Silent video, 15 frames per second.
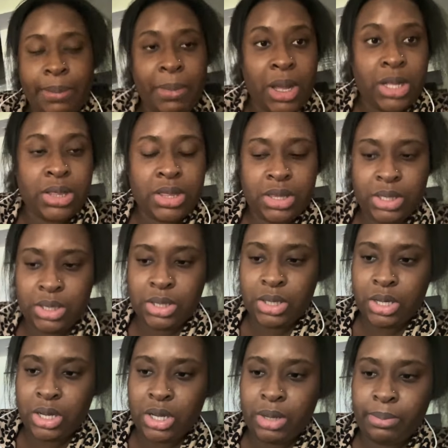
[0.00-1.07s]
month.
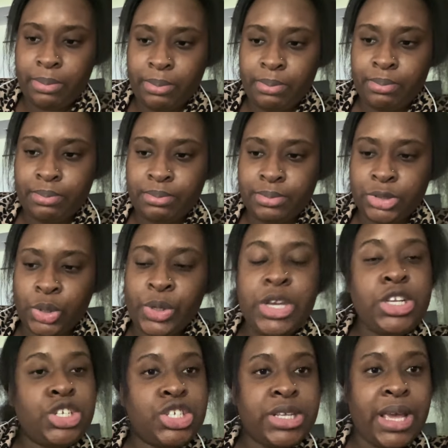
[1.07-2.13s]
Um so
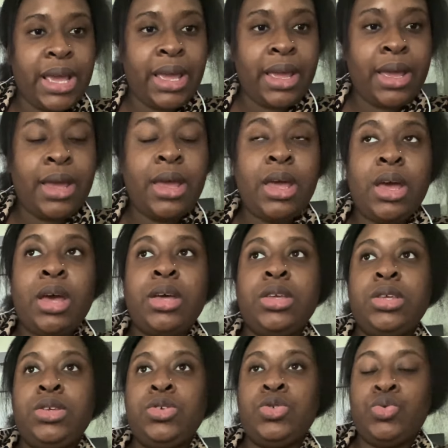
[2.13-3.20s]
each day
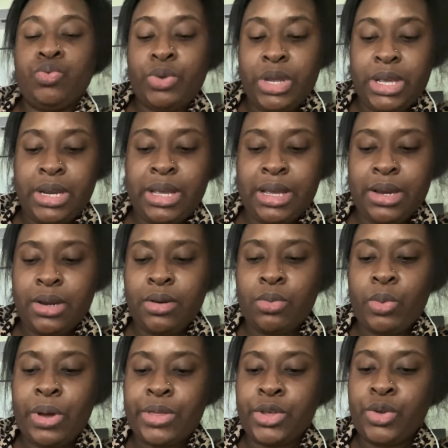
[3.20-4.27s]
you read it
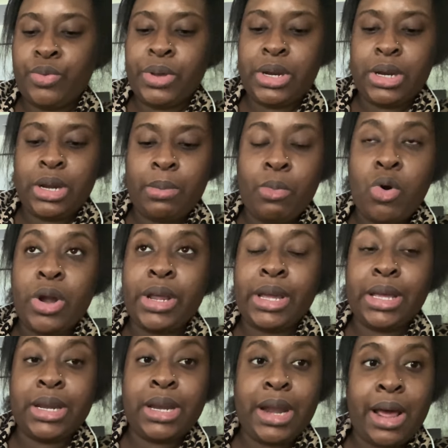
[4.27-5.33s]
whether you read it in the morning
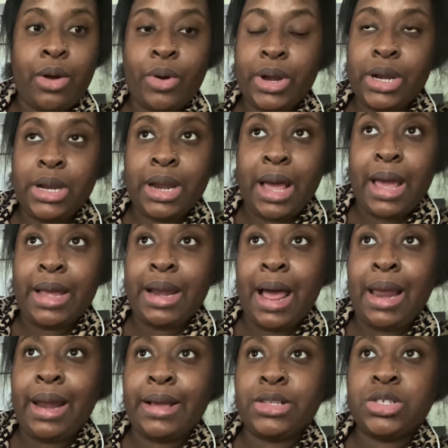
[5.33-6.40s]
in or in the night i
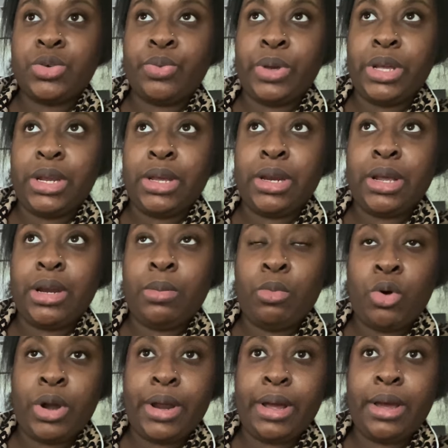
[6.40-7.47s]
like to read it in the
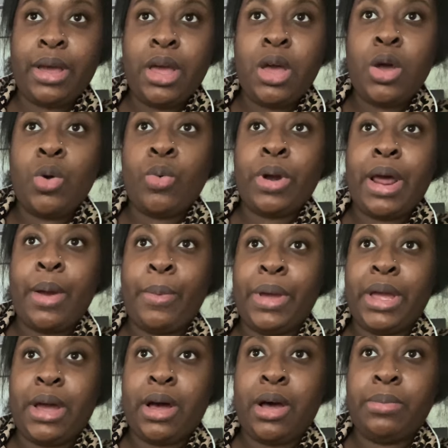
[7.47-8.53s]
morning when i
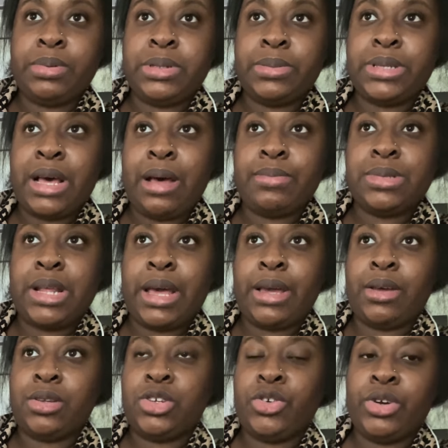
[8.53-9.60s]
wake up sometimes like
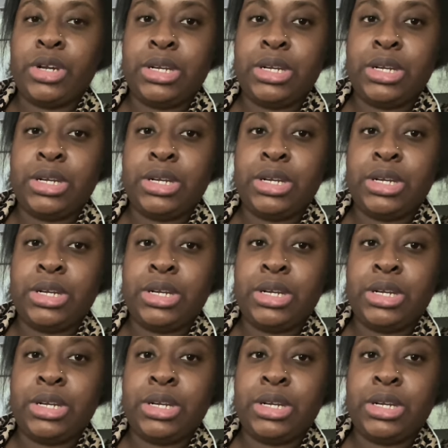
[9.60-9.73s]
during